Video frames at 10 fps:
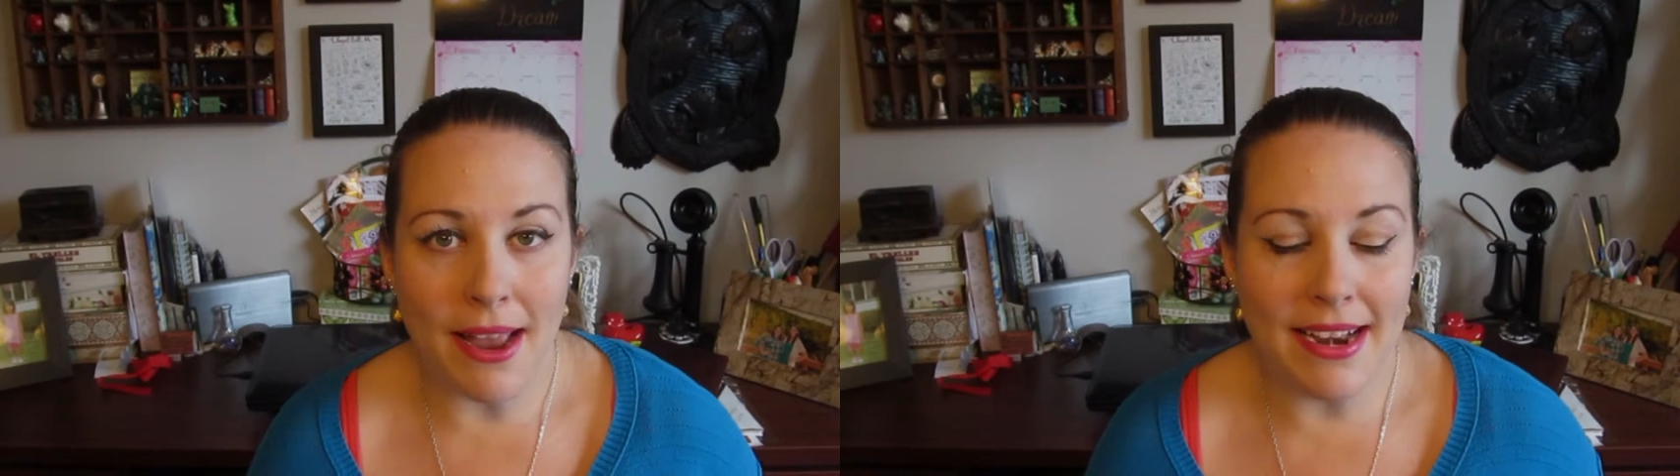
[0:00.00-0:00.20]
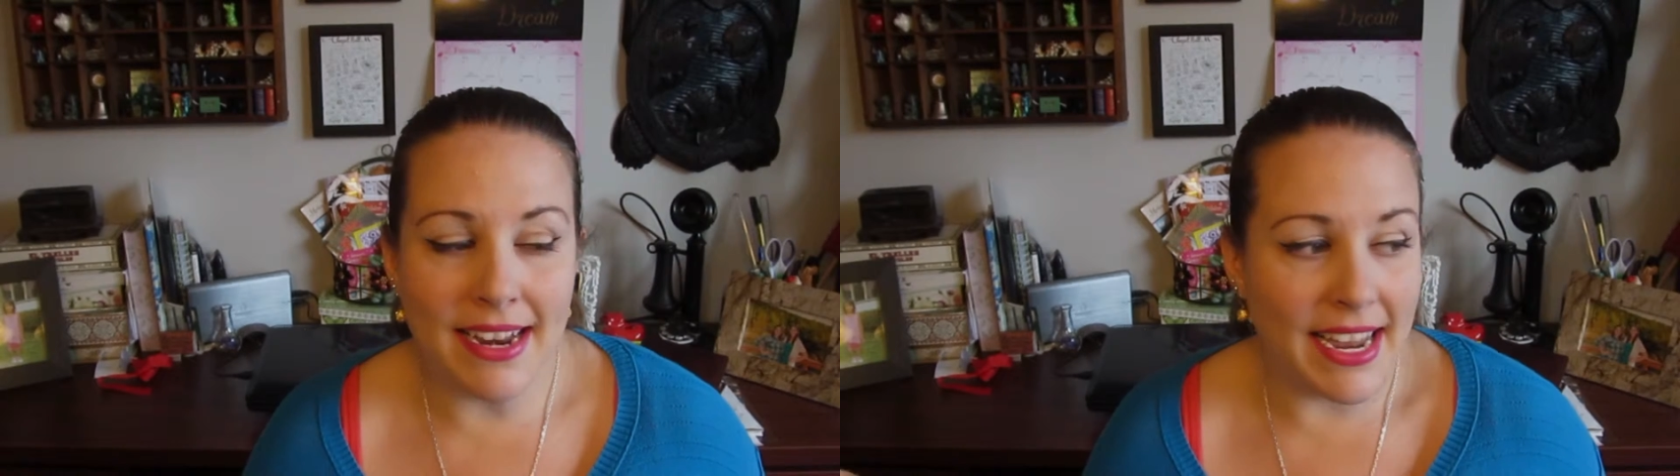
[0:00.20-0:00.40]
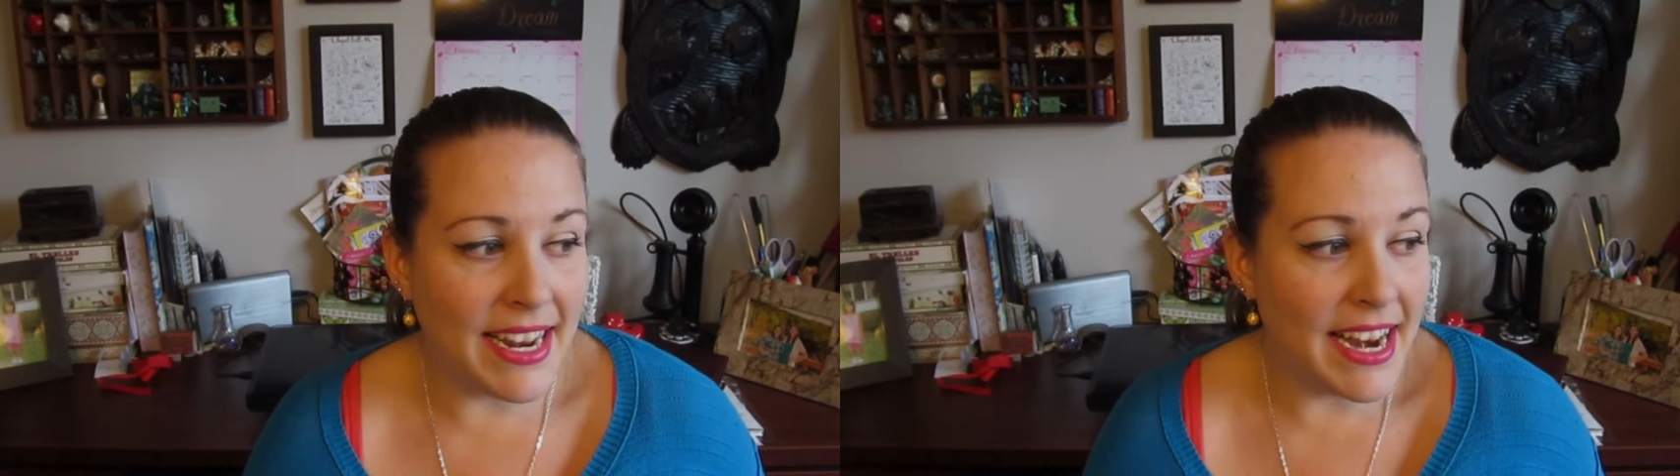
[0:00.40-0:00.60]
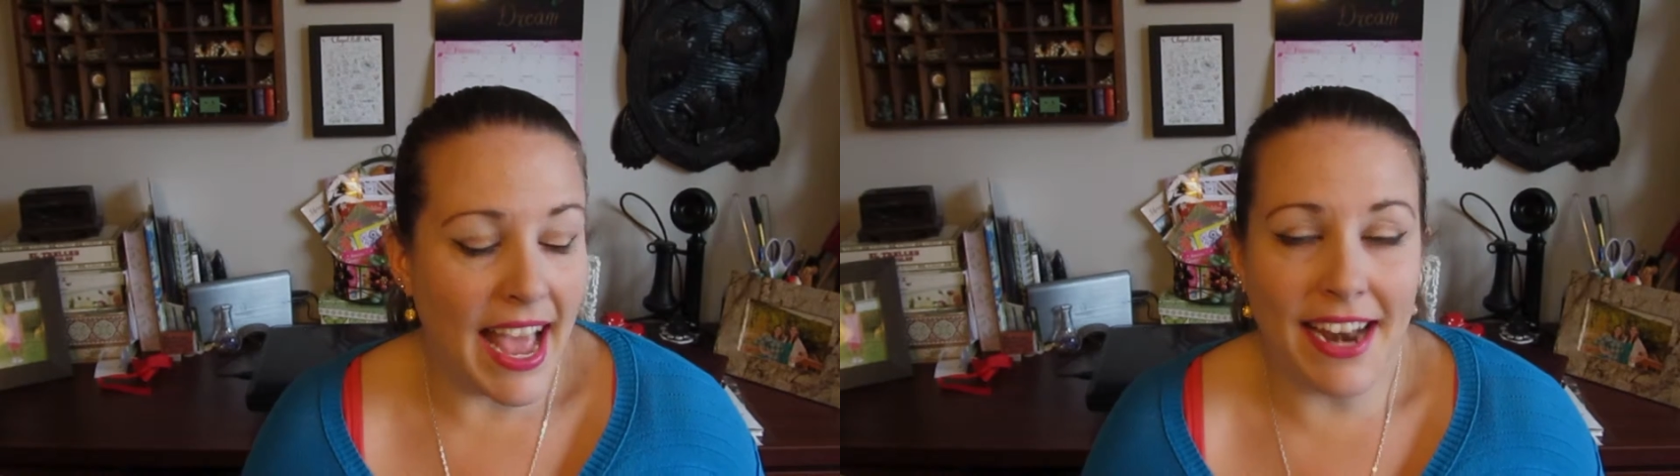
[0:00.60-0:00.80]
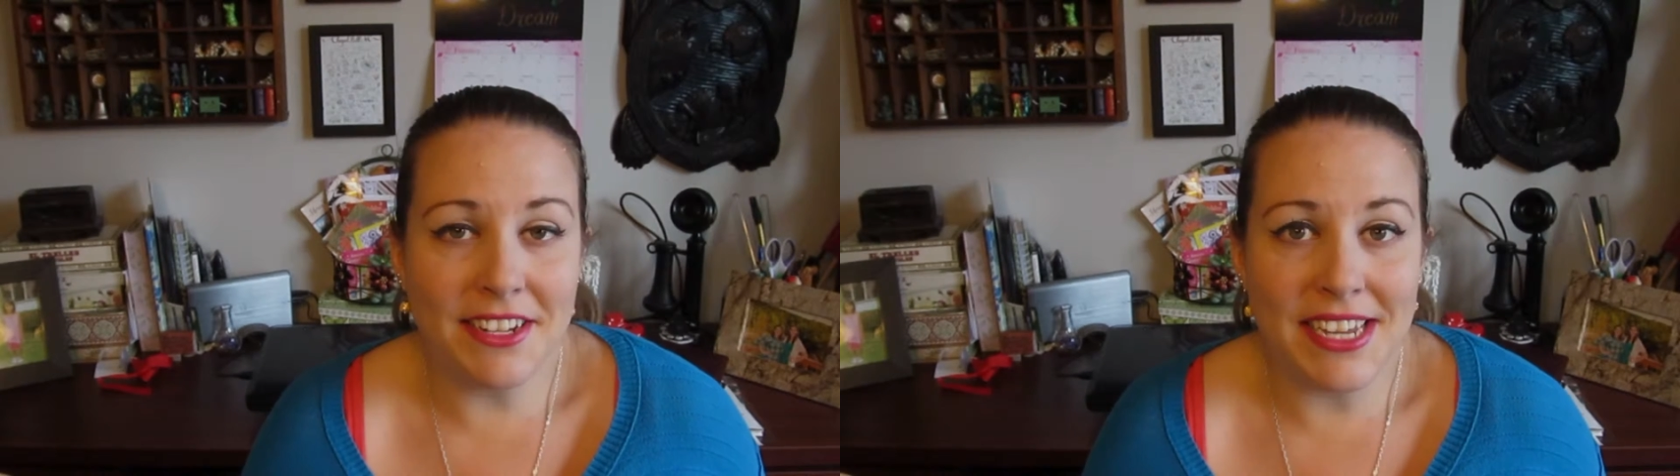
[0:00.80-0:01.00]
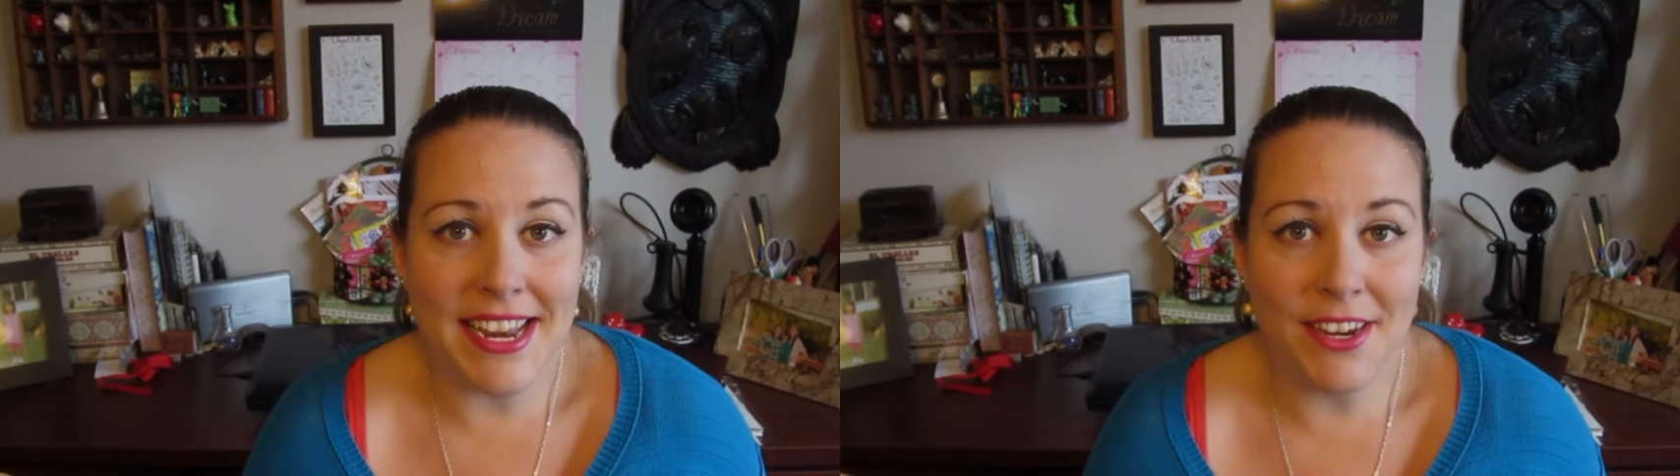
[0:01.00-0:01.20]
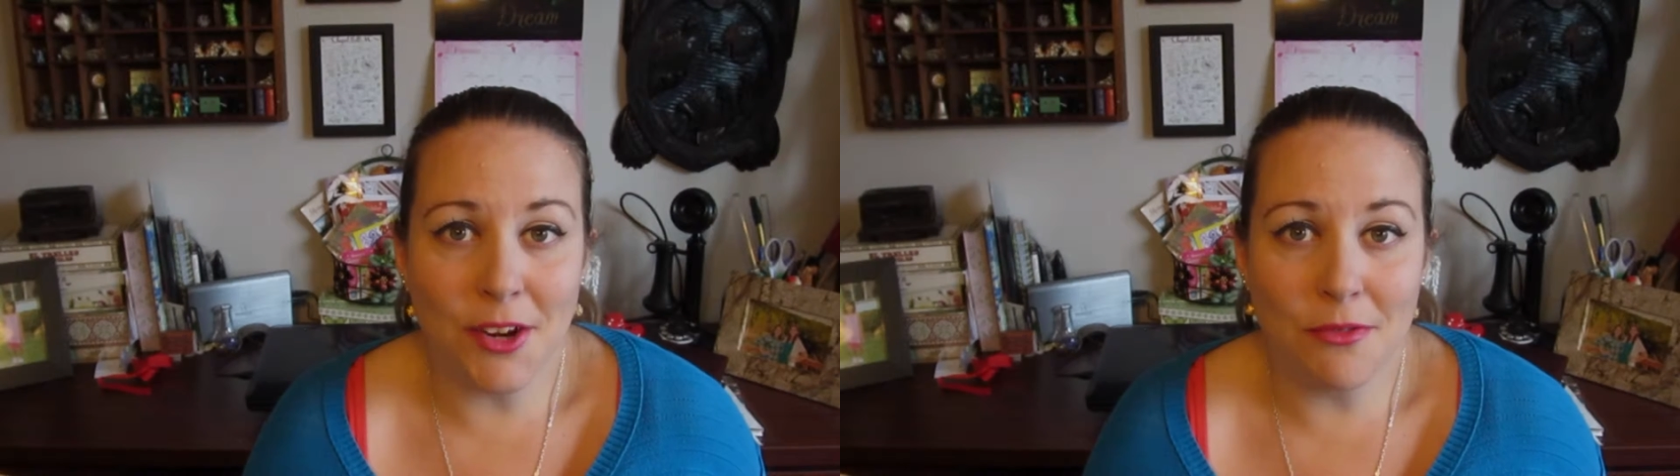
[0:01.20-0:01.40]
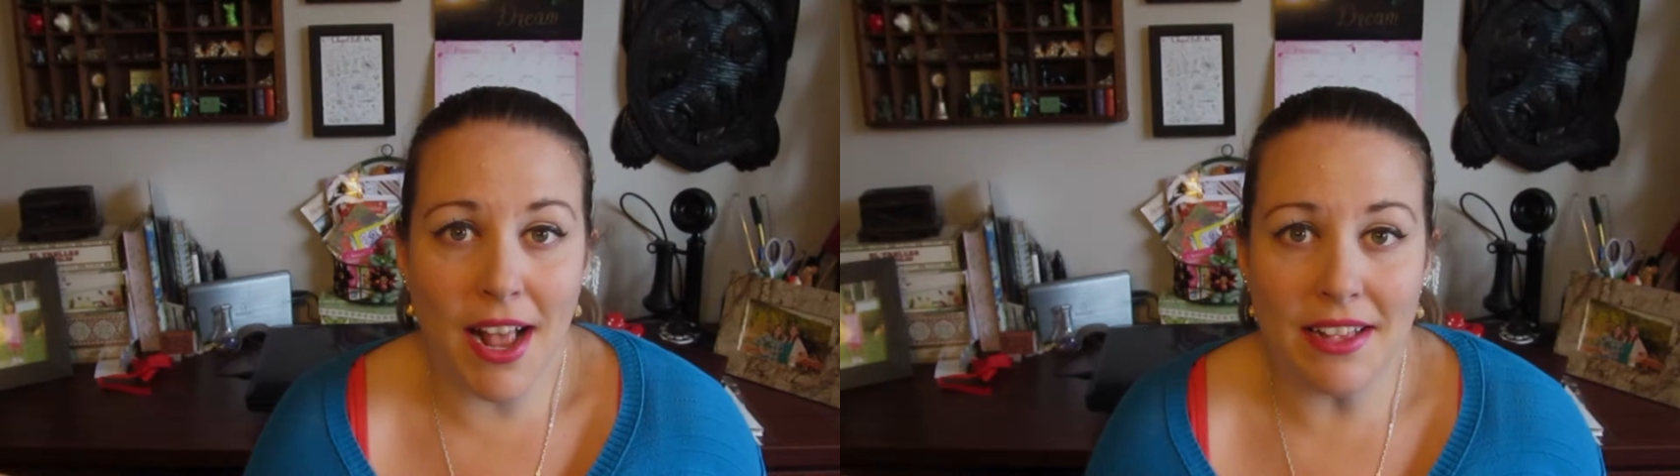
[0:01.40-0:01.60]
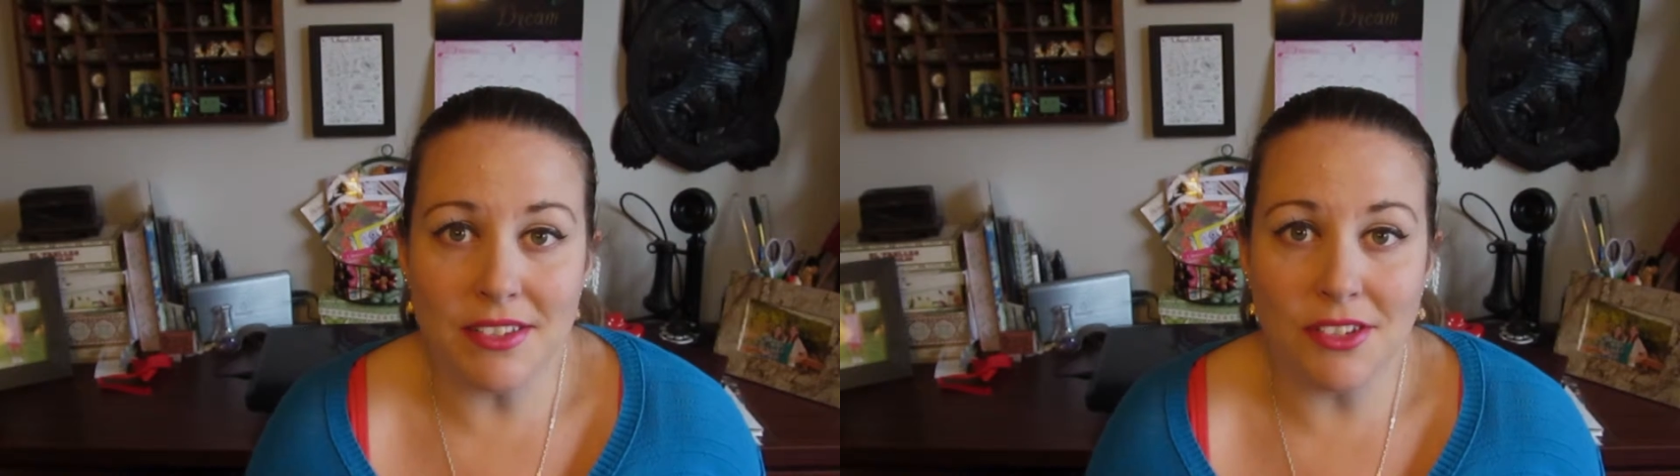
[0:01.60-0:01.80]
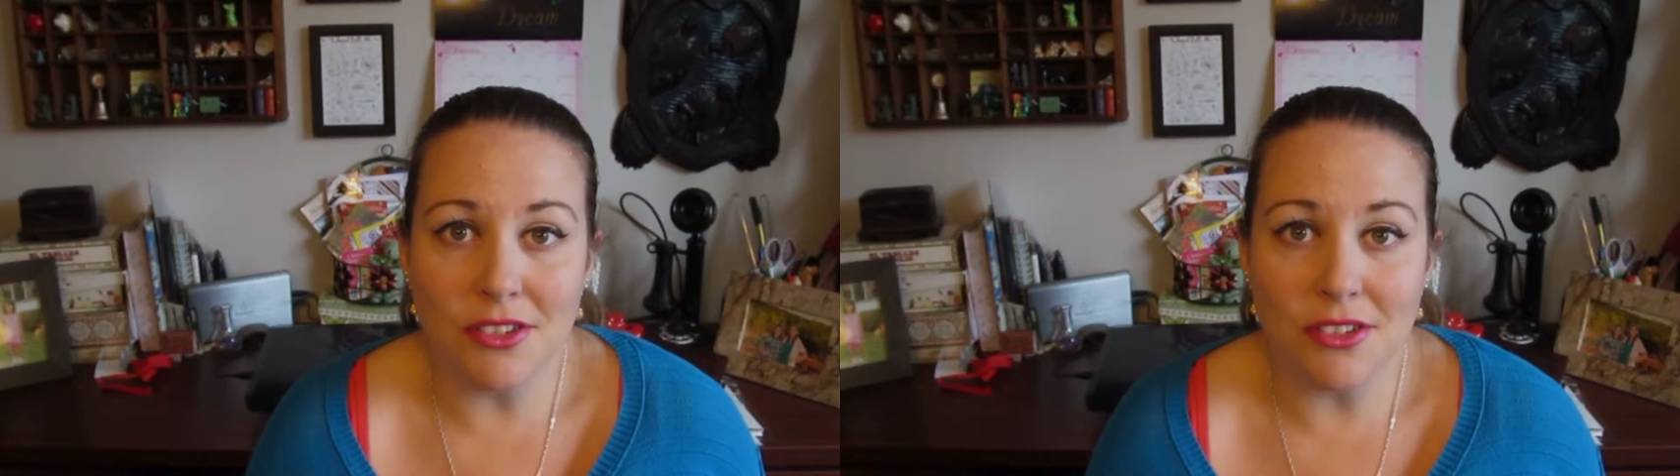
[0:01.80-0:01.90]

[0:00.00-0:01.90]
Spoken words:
and it had had a 10-year rest,